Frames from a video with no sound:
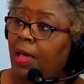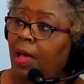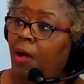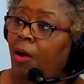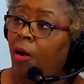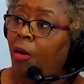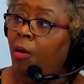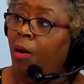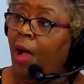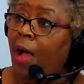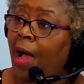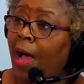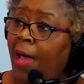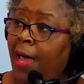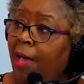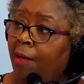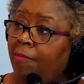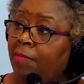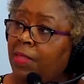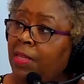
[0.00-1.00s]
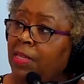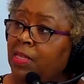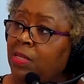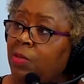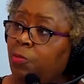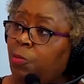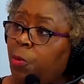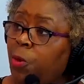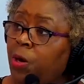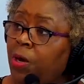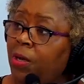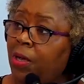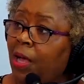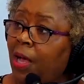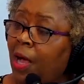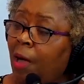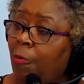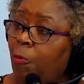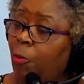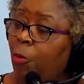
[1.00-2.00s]
Oh, I have this work
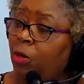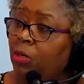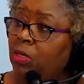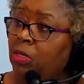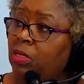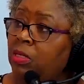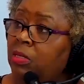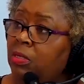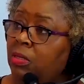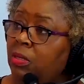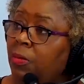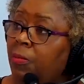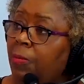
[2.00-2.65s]
I want to